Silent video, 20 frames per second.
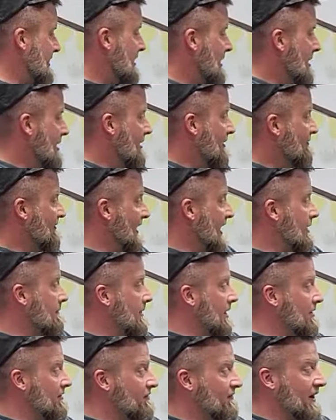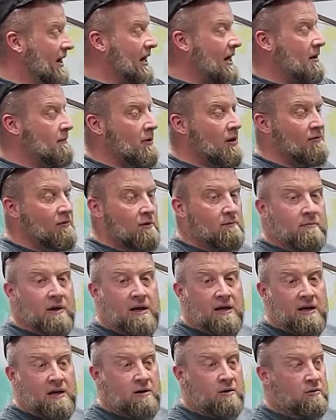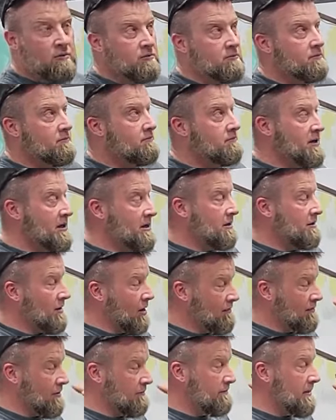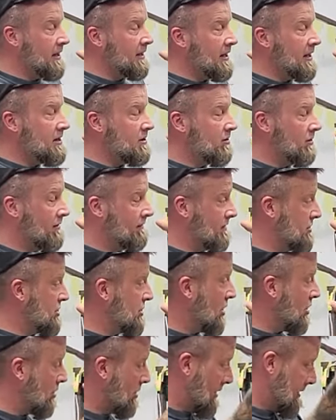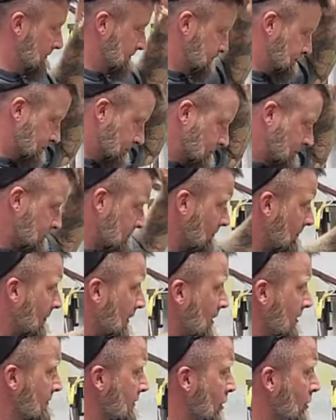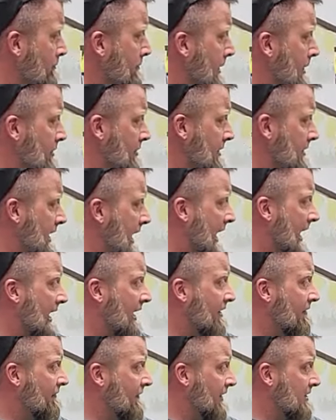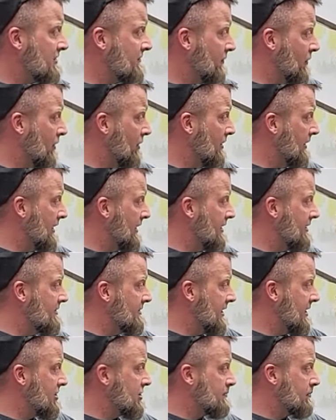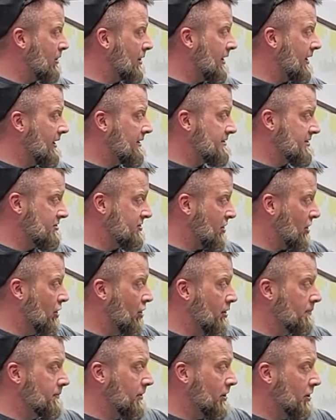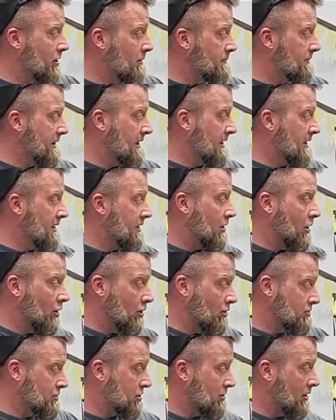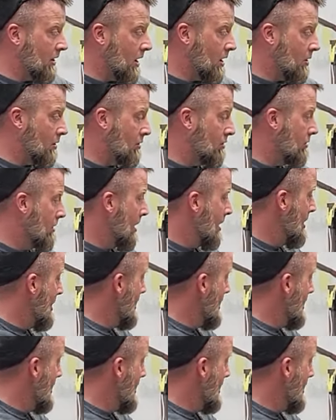Fat Man Fab over at Mint Hill over in Charlotte, they're building the IFS front end, disc brakes. It's the hub-to-hub kit, ultra low.